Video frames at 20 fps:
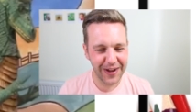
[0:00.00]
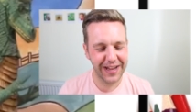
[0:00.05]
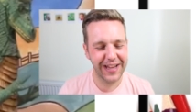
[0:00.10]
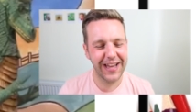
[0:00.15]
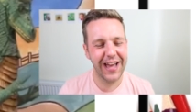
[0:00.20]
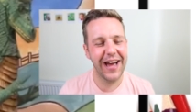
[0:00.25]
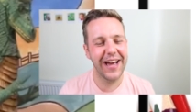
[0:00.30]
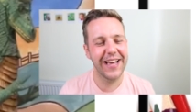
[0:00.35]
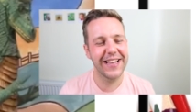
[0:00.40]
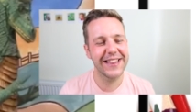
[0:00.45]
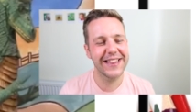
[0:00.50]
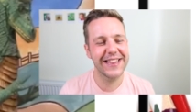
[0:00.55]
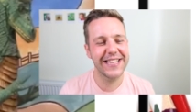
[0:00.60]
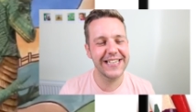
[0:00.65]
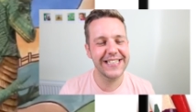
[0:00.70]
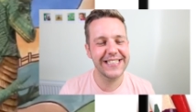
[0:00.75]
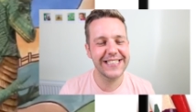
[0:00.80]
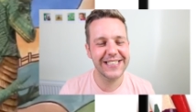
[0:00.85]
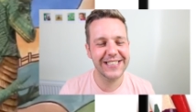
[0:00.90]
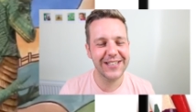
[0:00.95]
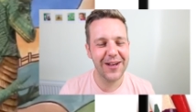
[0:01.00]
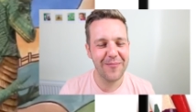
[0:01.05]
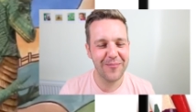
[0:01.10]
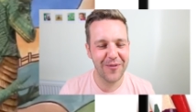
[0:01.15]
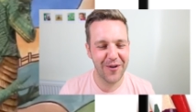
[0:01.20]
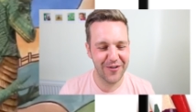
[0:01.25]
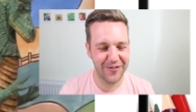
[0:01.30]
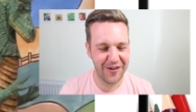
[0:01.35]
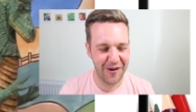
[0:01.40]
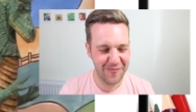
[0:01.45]
Okay, this
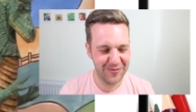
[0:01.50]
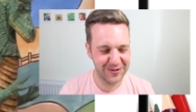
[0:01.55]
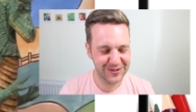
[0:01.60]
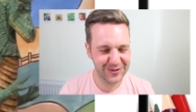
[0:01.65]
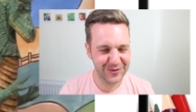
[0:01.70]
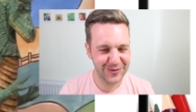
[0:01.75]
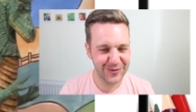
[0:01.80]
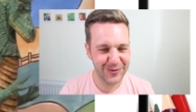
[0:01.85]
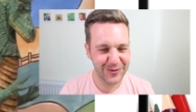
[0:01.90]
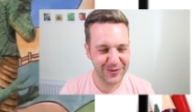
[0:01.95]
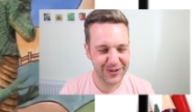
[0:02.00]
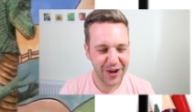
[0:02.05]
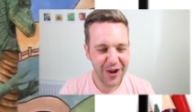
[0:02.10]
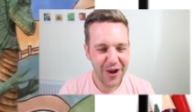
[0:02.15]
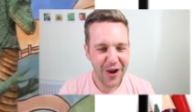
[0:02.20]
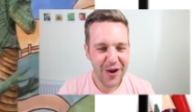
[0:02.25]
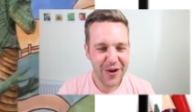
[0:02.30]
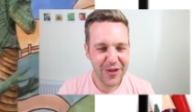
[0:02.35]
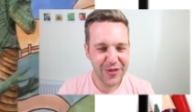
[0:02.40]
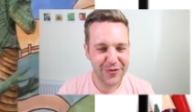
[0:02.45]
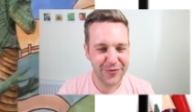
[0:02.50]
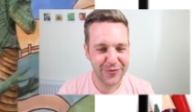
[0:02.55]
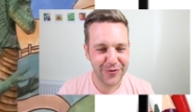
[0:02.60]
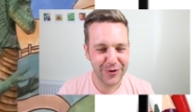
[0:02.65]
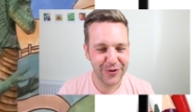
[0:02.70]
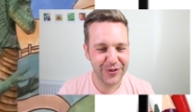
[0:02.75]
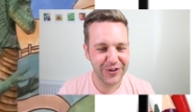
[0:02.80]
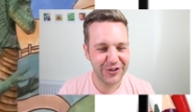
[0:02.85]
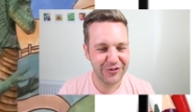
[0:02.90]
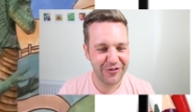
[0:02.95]
program was called
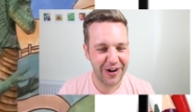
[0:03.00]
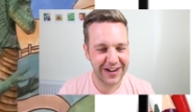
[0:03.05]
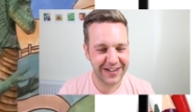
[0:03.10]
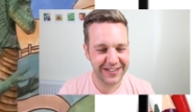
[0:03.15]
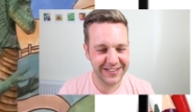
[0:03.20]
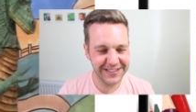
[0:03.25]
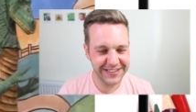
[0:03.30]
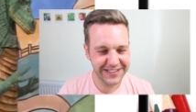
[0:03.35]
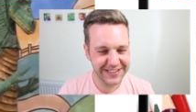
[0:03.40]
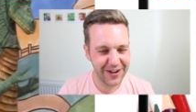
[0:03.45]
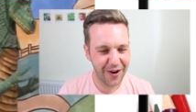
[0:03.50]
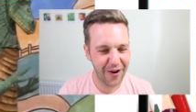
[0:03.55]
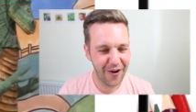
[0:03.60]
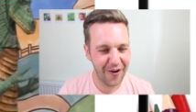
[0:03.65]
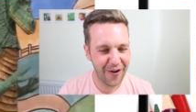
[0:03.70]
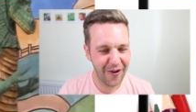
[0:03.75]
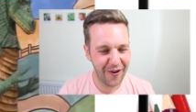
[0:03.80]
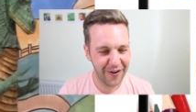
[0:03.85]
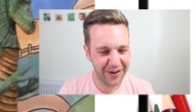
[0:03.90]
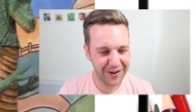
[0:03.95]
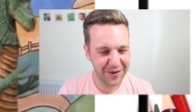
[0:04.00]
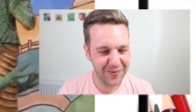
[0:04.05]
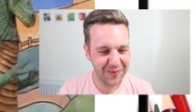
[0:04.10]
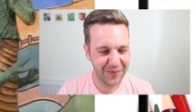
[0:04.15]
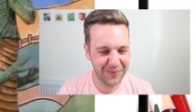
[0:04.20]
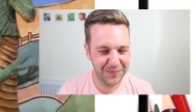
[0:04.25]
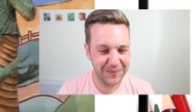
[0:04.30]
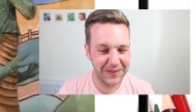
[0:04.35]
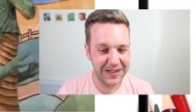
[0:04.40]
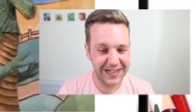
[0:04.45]
through the dragon's eye.
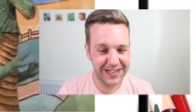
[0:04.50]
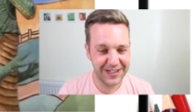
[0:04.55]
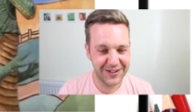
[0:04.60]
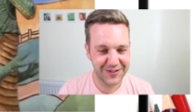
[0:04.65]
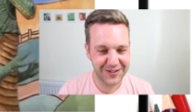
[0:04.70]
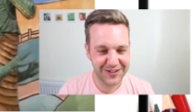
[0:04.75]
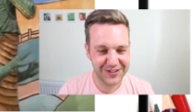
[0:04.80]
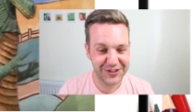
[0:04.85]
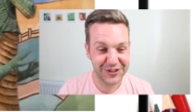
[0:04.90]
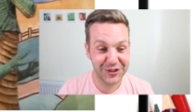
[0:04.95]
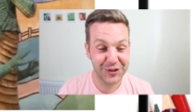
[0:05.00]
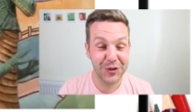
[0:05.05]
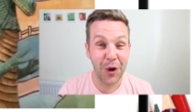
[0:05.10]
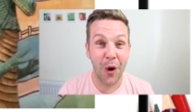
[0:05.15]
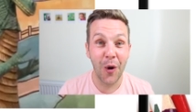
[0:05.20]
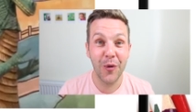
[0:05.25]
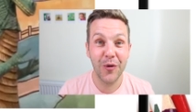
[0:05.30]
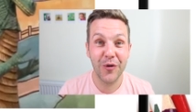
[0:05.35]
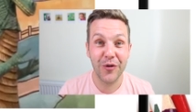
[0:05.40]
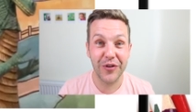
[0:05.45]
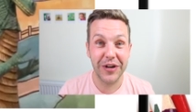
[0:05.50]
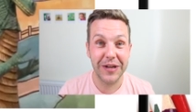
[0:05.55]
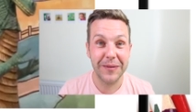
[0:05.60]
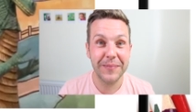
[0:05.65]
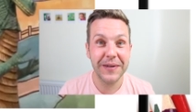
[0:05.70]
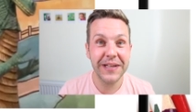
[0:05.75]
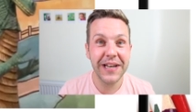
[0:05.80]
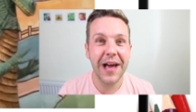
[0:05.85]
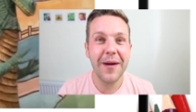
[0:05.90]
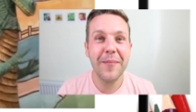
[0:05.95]
It looks so
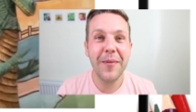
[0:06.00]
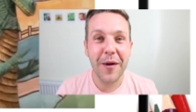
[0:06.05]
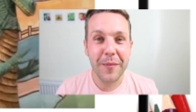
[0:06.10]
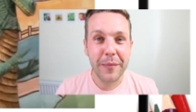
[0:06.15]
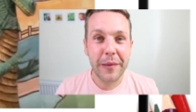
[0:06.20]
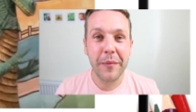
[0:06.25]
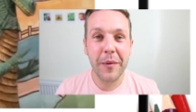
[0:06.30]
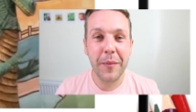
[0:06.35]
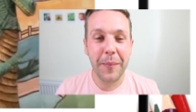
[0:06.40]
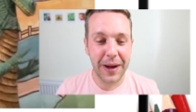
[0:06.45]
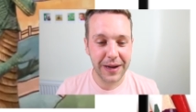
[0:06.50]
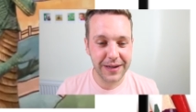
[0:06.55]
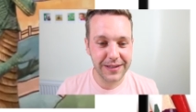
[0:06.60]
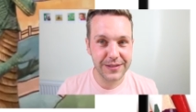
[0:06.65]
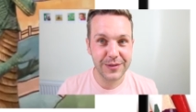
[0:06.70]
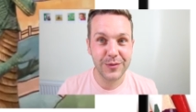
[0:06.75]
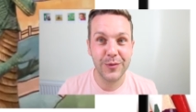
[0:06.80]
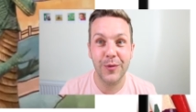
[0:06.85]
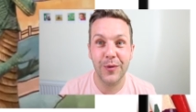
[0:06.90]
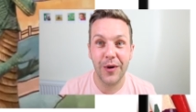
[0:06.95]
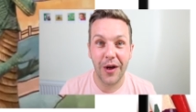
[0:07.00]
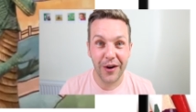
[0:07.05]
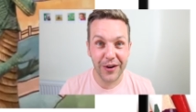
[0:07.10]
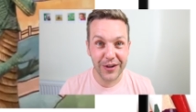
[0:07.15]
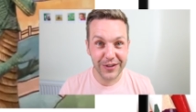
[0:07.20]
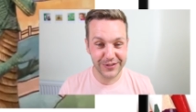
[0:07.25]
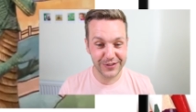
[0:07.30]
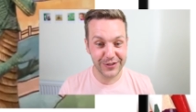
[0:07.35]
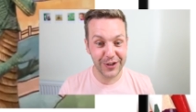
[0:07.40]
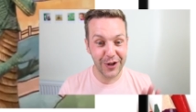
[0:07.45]
creepy now, but I remember back at school, I
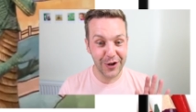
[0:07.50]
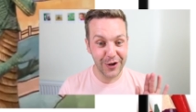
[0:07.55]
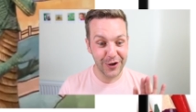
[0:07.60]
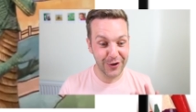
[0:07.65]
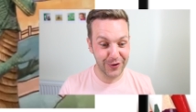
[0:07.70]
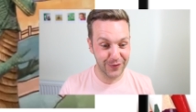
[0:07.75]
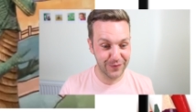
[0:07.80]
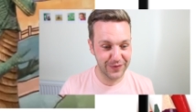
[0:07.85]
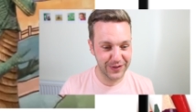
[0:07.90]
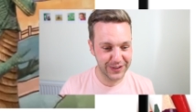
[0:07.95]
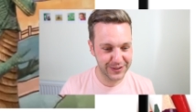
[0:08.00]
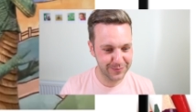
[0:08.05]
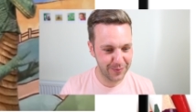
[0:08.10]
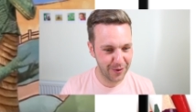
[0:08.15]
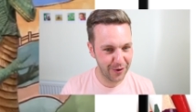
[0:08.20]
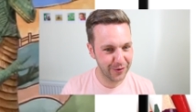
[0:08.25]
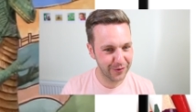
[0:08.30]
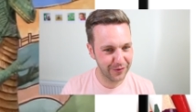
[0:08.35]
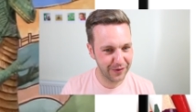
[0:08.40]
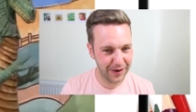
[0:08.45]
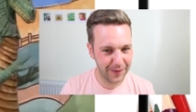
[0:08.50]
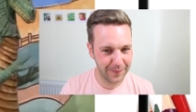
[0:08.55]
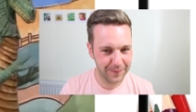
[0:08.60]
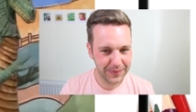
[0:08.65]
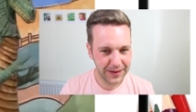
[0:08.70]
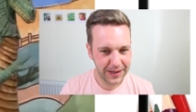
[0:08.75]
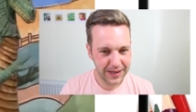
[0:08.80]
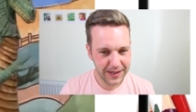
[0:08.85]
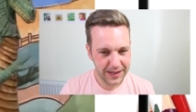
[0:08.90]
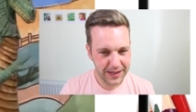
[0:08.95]
used to love this program.
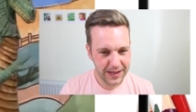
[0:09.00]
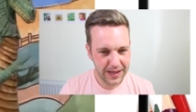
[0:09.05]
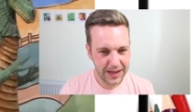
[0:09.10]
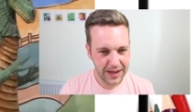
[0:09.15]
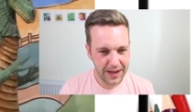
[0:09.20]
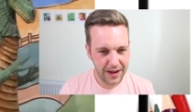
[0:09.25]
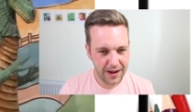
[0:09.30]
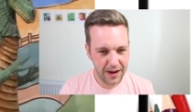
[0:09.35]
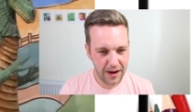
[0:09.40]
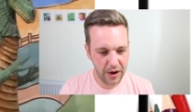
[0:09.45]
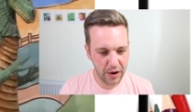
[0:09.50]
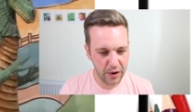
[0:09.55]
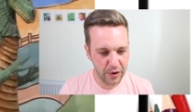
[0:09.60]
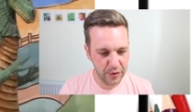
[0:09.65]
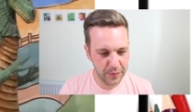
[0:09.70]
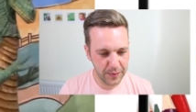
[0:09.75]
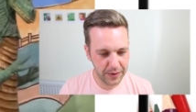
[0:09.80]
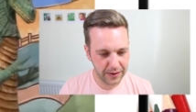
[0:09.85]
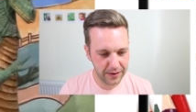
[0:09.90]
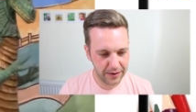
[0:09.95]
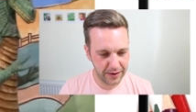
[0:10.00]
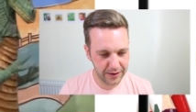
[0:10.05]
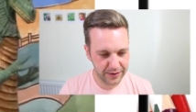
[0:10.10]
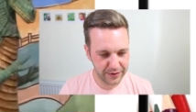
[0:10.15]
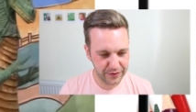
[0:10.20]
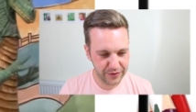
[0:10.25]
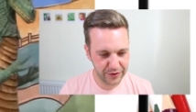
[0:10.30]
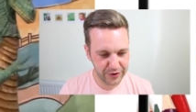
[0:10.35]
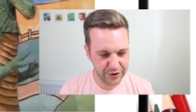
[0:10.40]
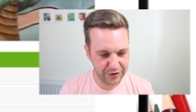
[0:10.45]
Oh my god,
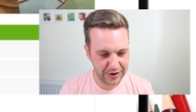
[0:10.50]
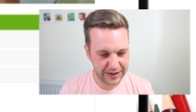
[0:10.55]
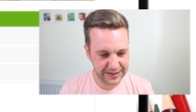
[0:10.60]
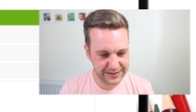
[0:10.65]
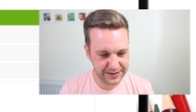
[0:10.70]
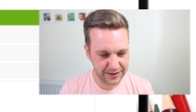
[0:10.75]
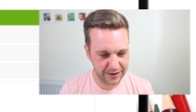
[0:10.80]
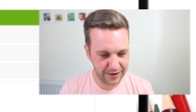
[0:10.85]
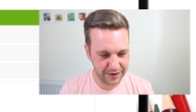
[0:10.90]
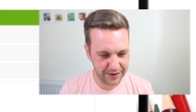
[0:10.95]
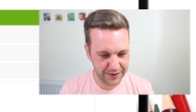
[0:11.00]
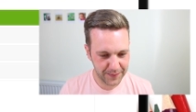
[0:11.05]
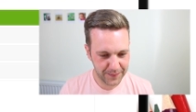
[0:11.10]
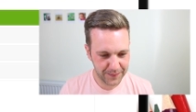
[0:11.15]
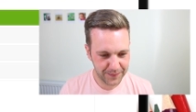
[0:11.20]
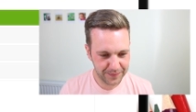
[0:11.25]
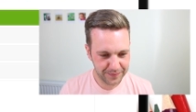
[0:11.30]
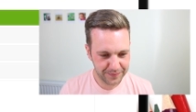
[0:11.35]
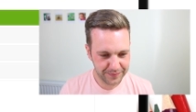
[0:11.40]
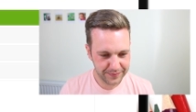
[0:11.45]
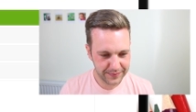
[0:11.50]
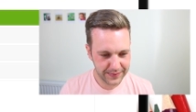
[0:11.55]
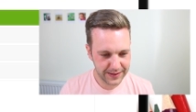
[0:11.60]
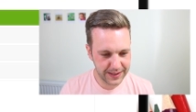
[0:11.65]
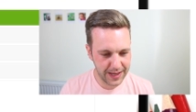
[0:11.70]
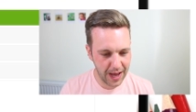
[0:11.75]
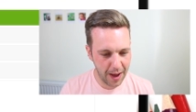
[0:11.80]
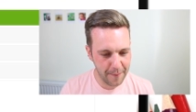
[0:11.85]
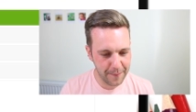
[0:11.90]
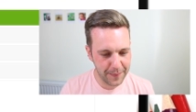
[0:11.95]
through the dragon's eye.
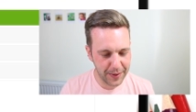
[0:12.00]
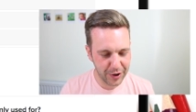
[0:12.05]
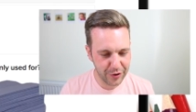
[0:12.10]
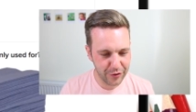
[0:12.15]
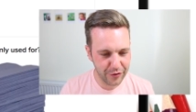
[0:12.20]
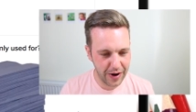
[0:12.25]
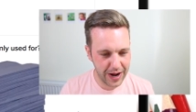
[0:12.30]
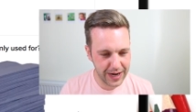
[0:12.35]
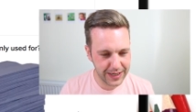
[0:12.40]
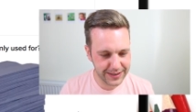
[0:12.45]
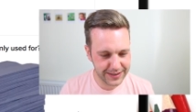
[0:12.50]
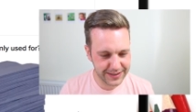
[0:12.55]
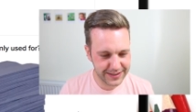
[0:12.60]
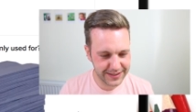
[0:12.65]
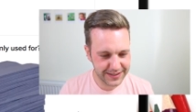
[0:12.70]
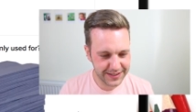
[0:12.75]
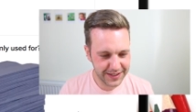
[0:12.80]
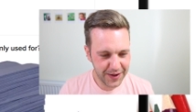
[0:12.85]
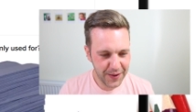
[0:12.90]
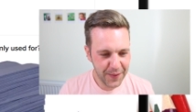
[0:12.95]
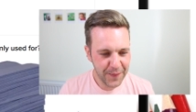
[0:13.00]
Yep, correct.